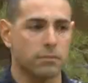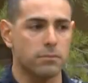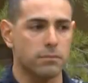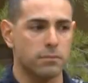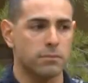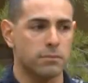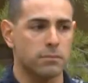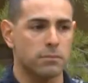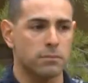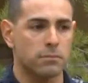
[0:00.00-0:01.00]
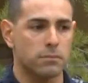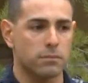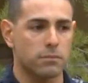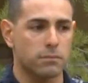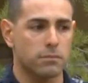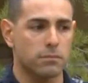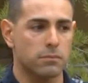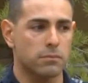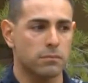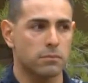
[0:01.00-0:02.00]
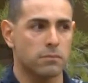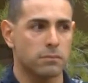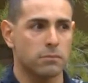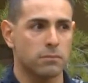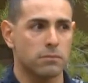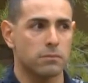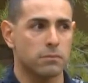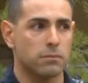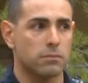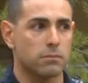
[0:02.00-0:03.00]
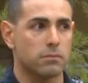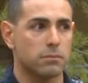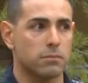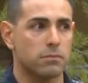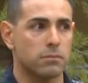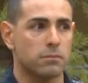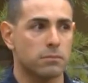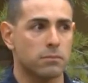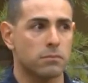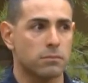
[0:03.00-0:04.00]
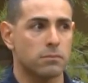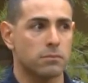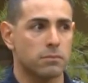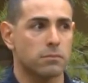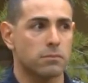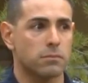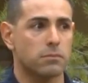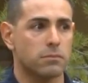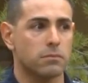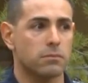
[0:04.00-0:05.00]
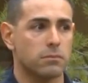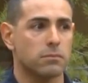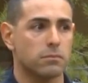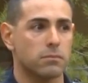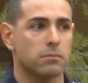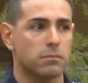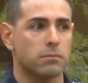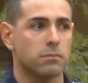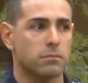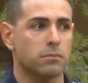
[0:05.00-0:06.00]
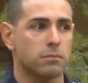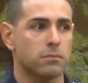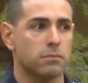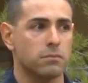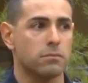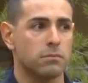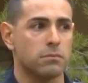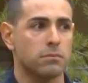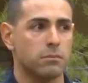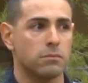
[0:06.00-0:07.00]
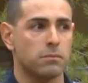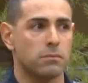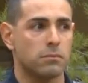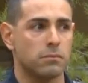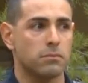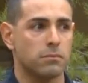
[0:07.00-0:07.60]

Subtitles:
(silent)